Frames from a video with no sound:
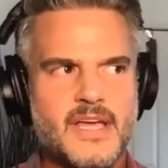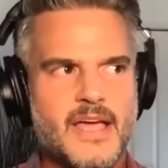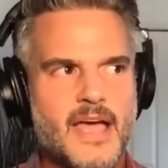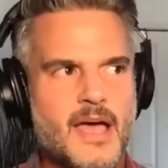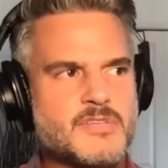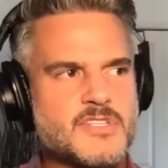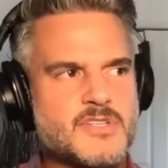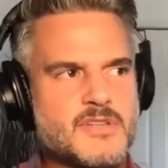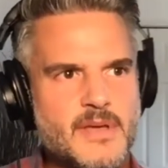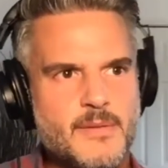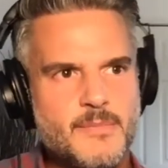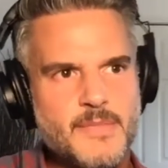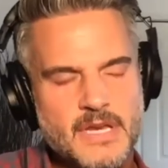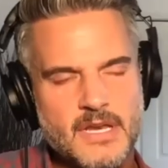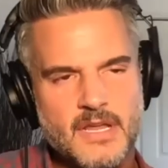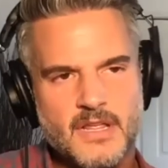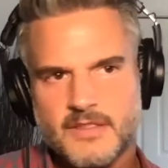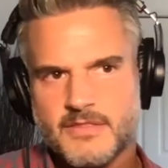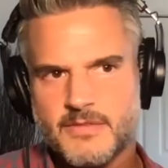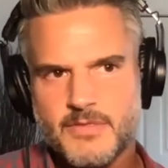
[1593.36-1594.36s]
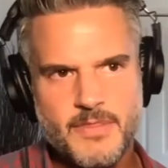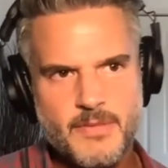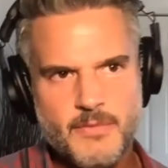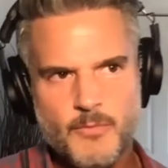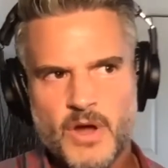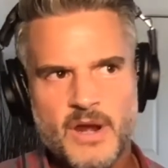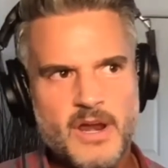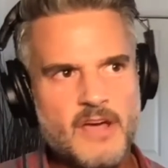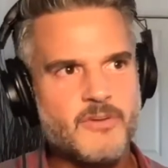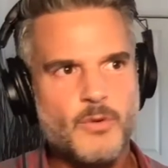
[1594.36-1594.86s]
Absolutely. I mean,
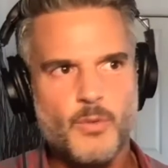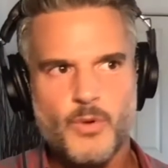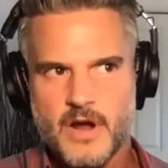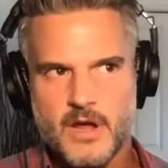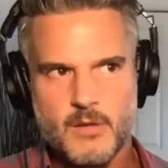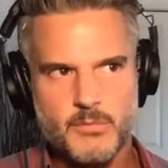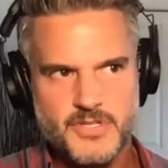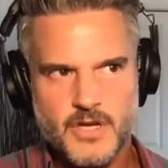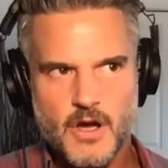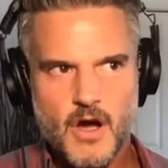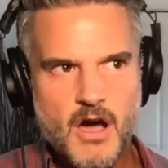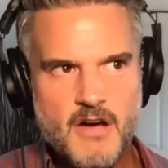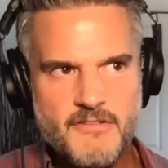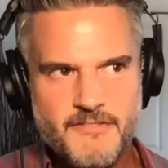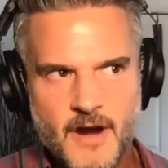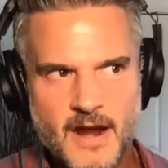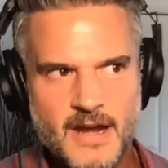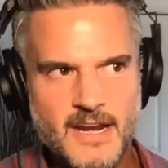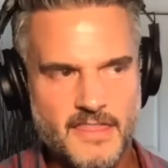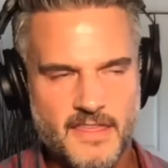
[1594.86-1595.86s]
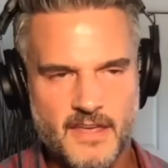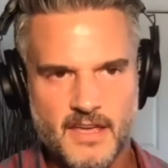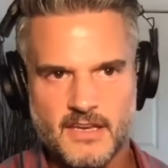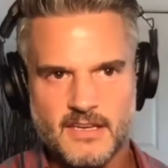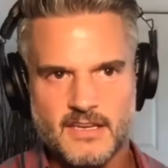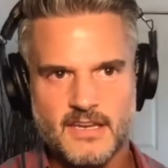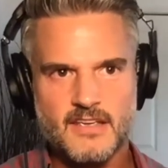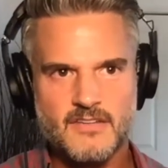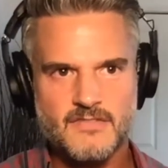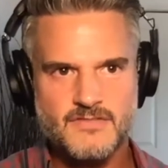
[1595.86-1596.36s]
whenever we're able to offer anything and
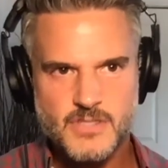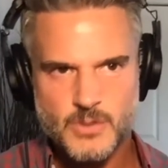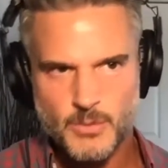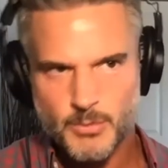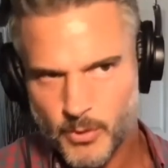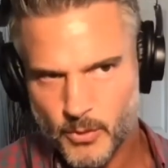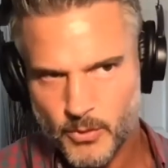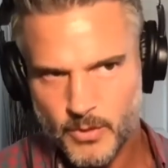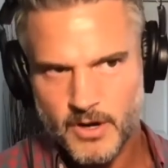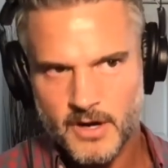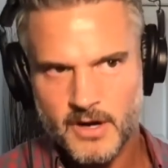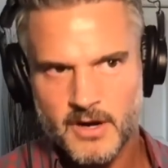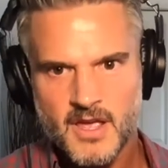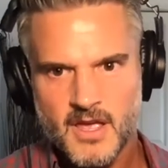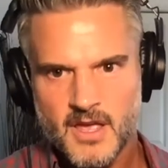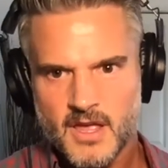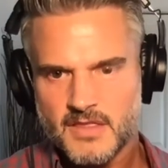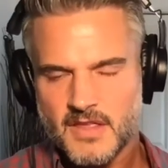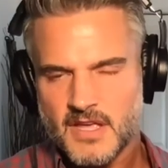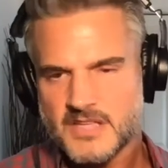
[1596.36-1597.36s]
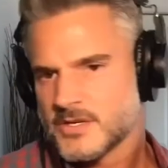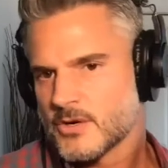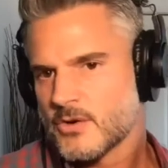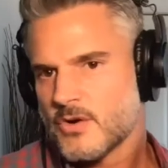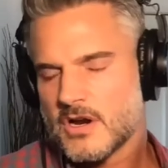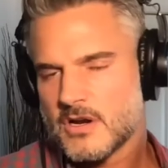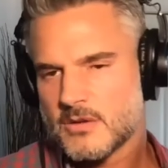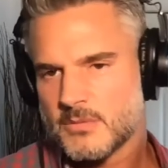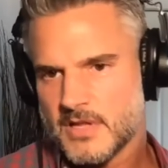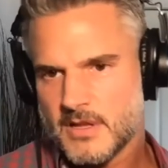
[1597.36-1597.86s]
give support, that's
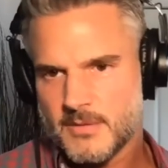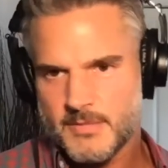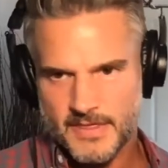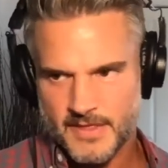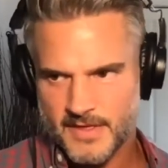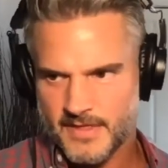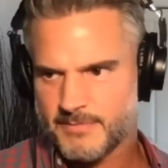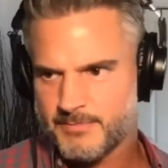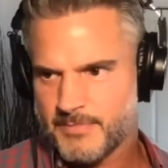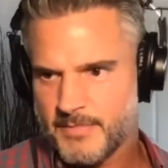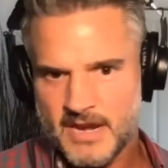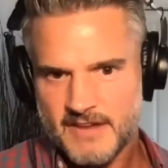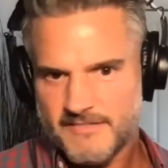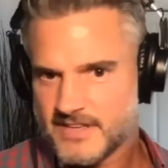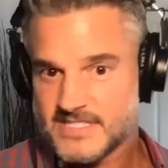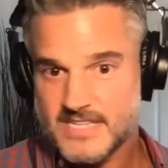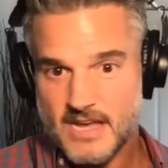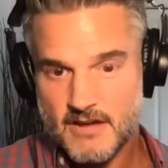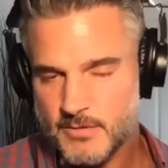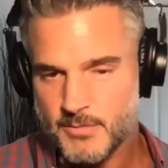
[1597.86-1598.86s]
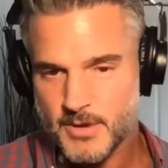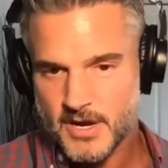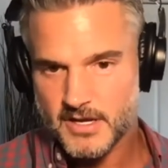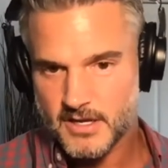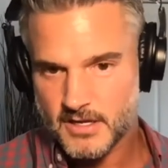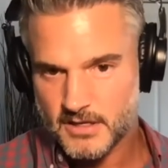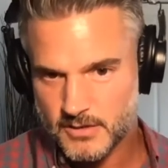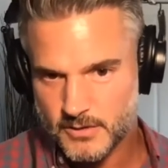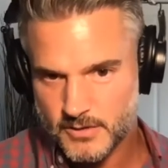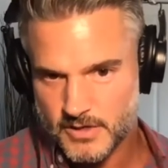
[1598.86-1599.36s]
incredible. I mean, that benefits everybody,
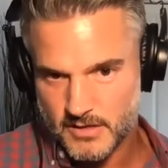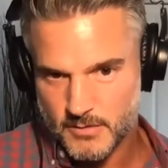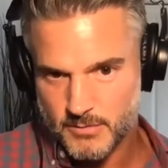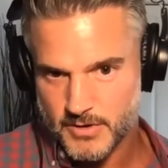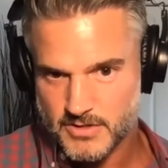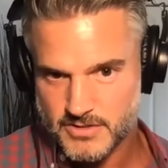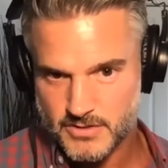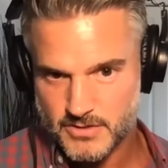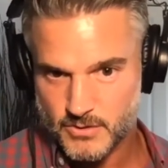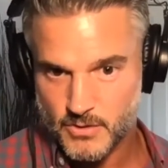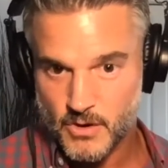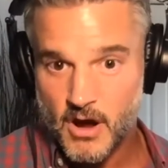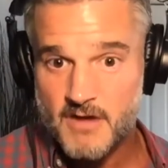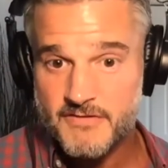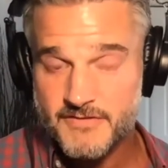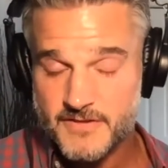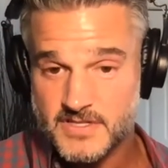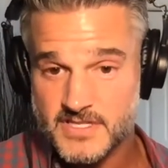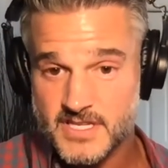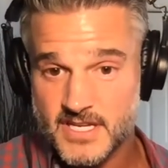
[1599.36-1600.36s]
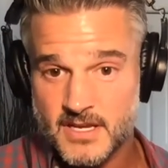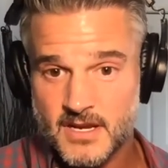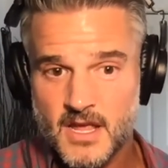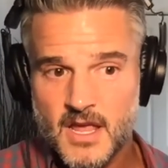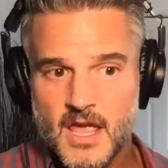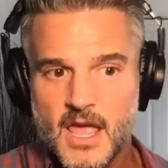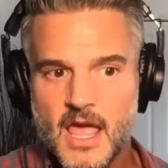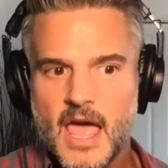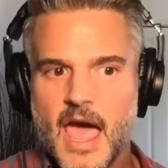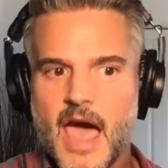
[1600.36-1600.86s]
including the person who offers it.
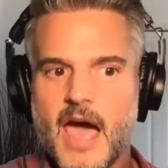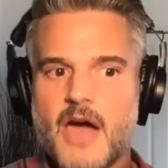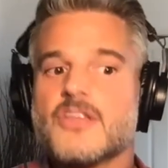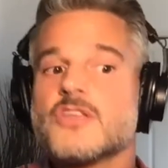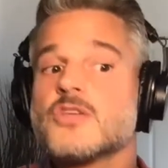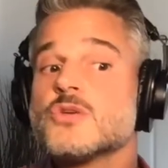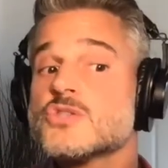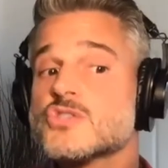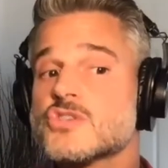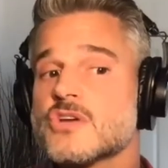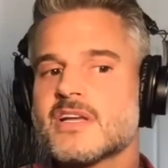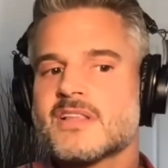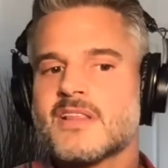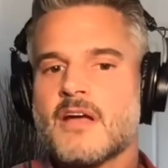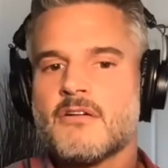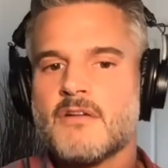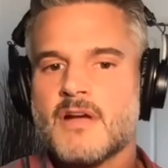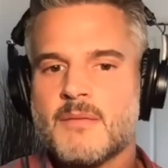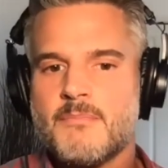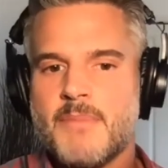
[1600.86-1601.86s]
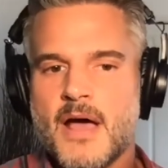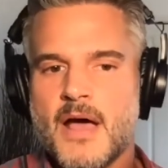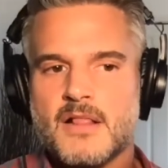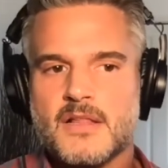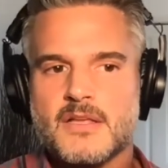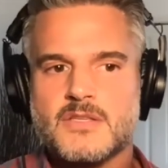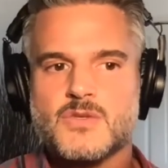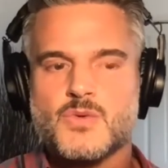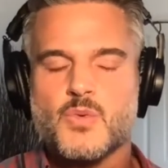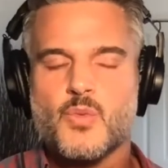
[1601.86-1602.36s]
How do you strike that right
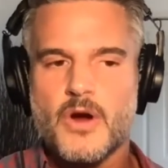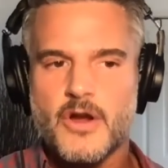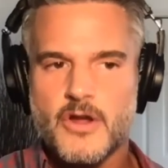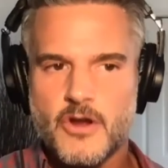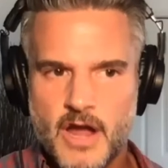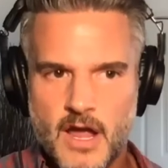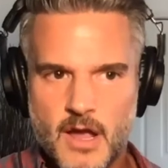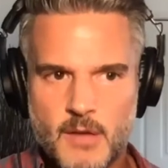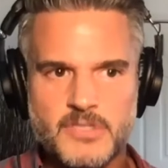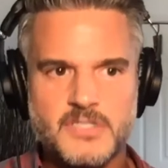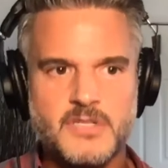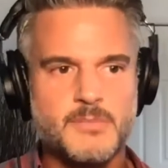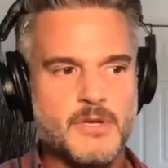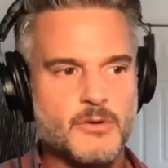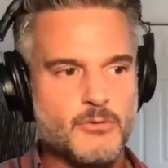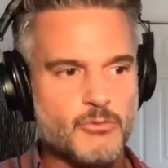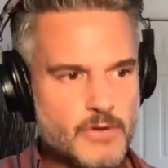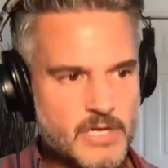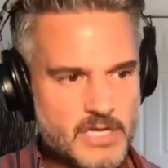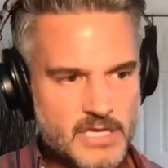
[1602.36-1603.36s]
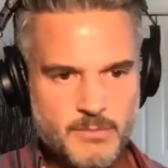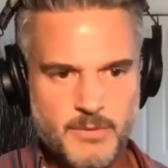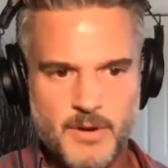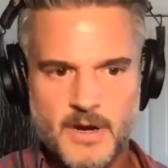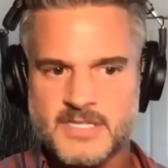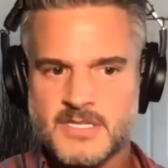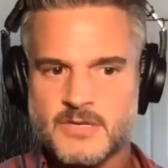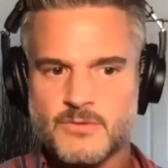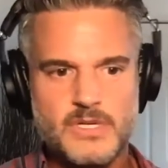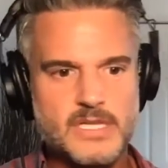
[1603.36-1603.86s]
balance where you're able to be really
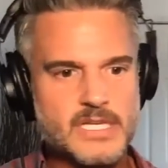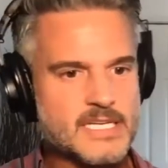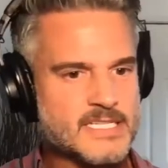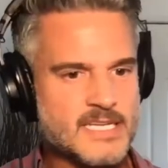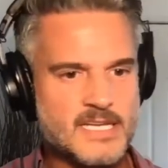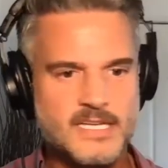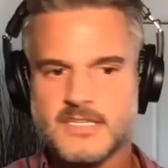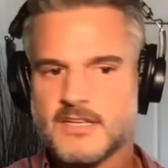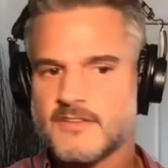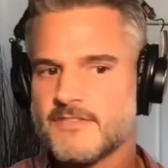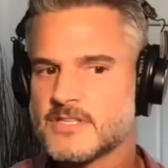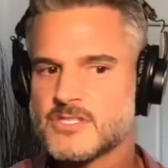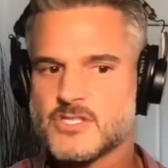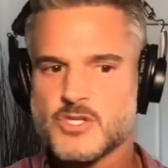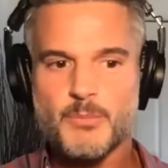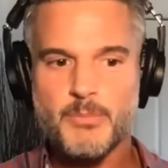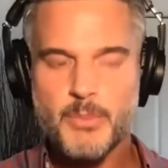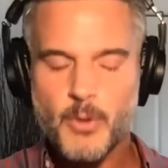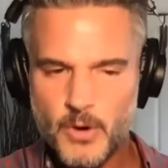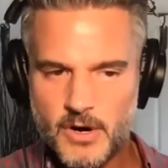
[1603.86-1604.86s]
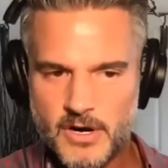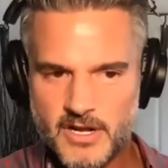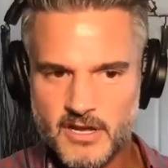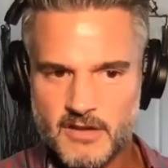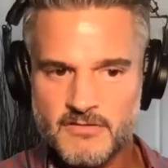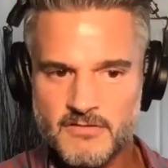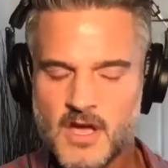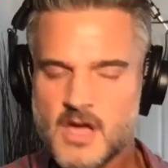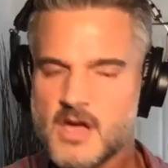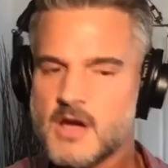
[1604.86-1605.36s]
present, really attentive and
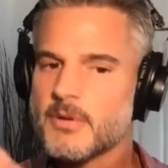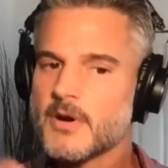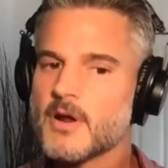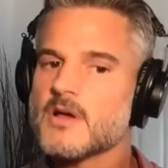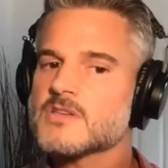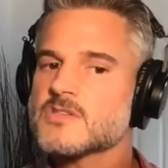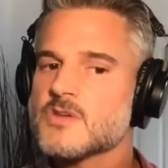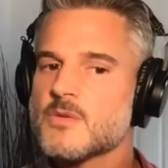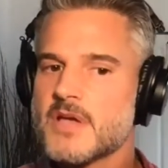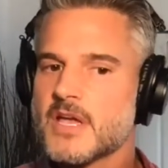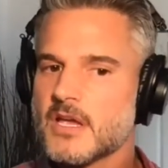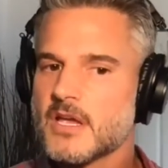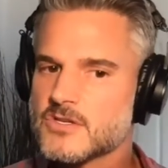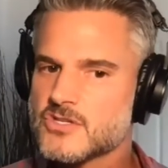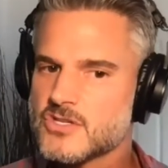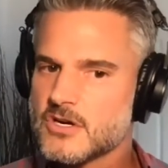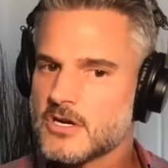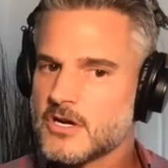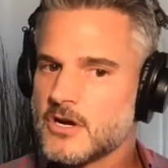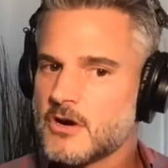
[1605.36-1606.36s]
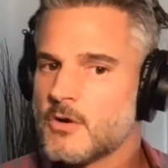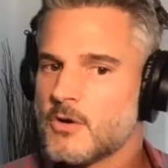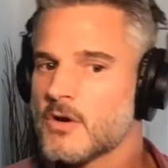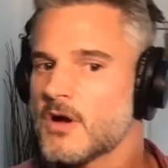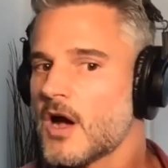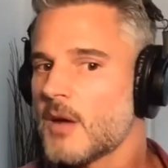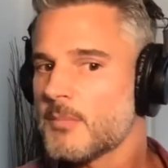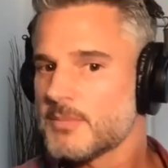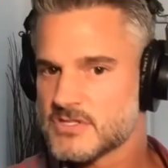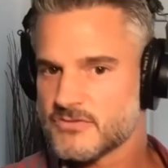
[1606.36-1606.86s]
supportive, but also making sure your own
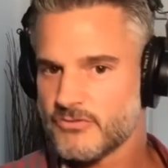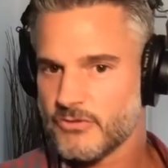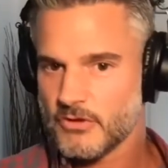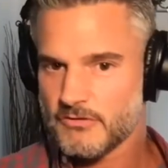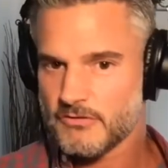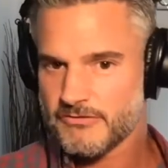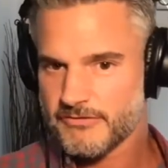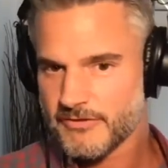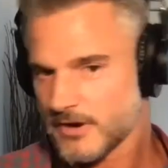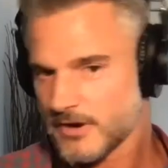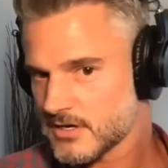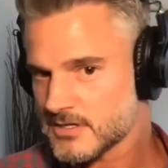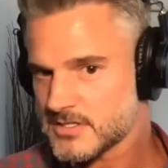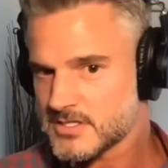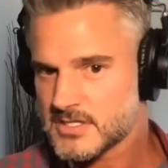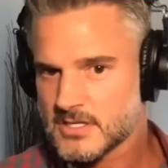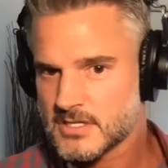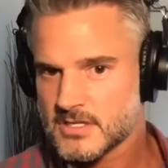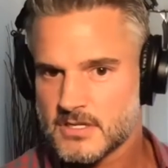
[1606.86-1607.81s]
cup is full first?